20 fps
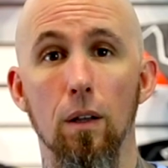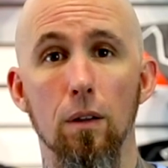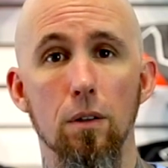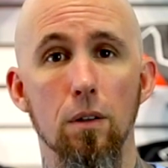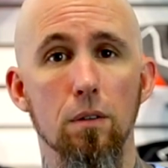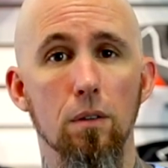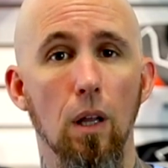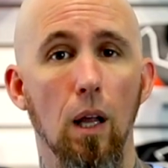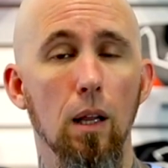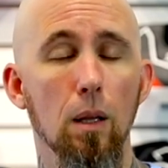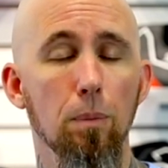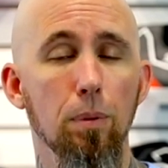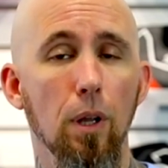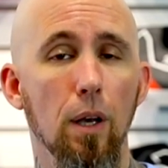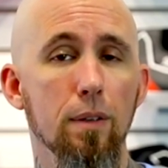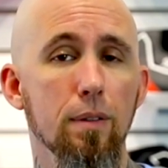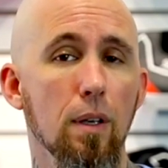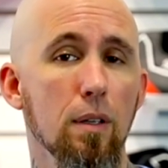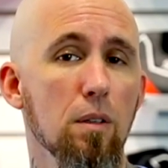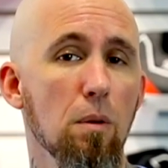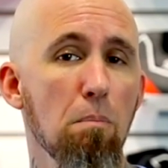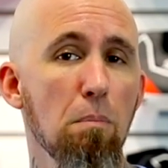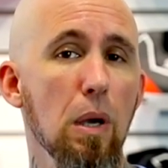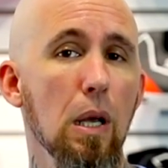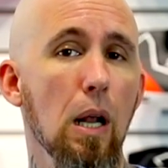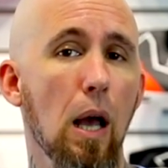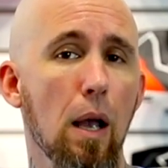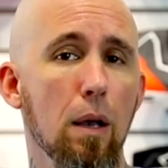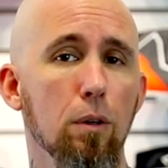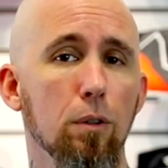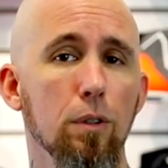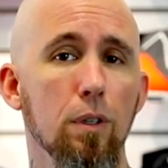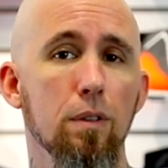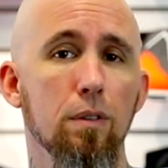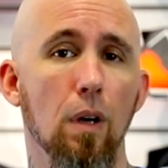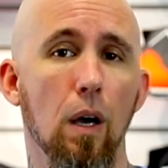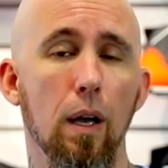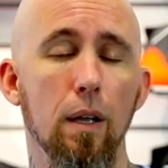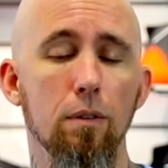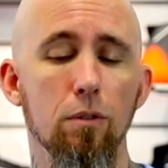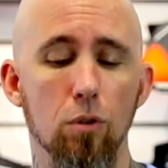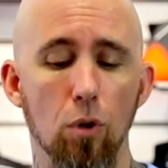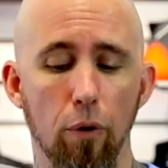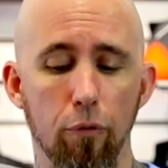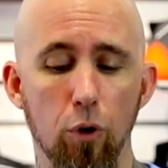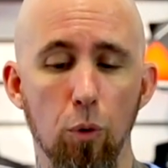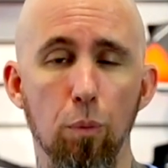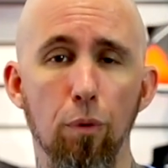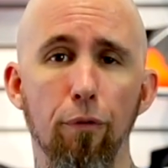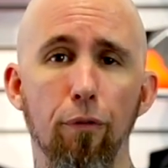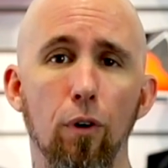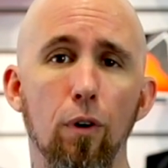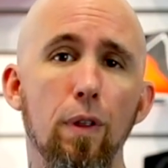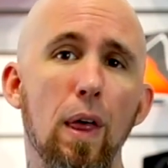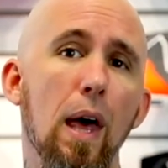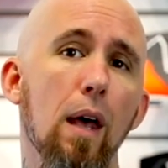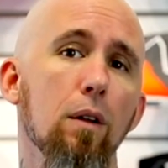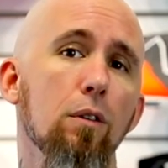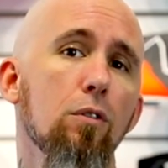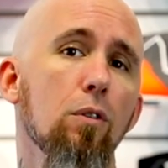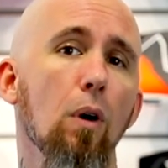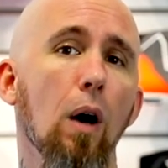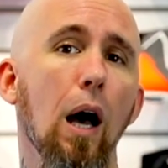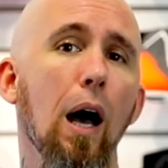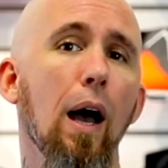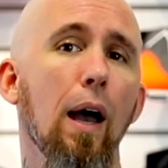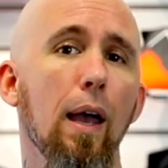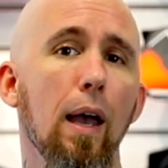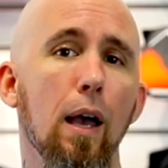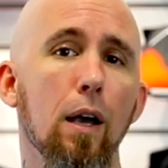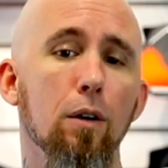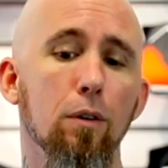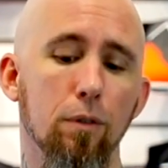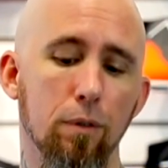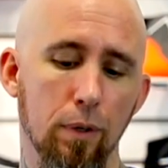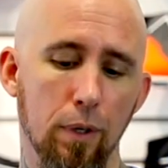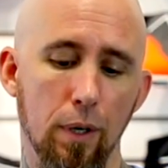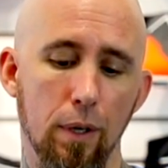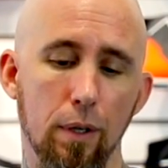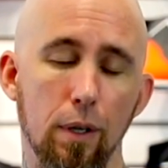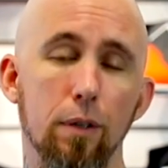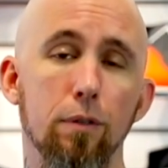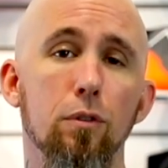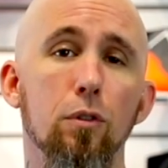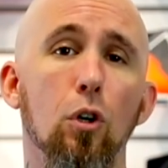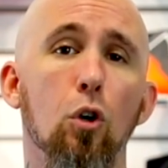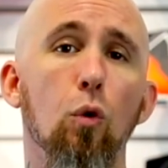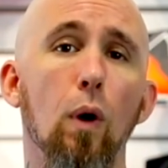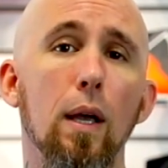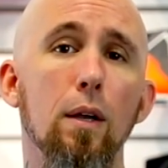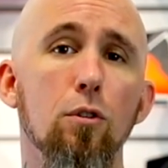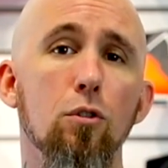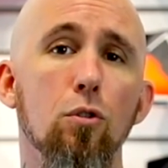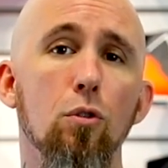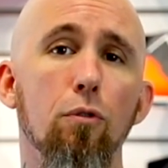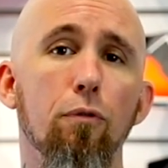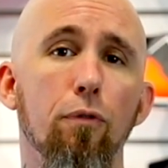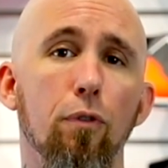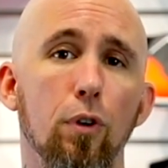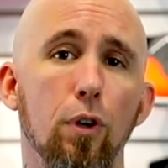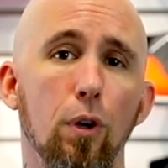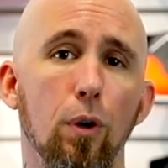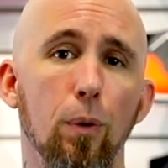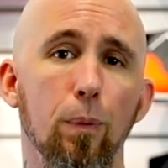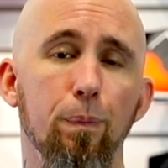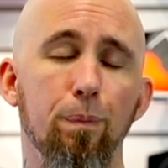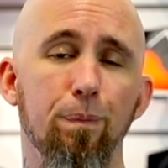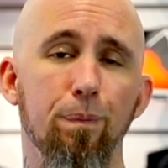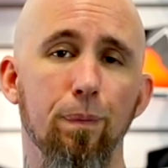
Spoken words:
The Slalom Plus has a mid-ankle design, so if you prefer that to a high ankle, this is a great shoe for you.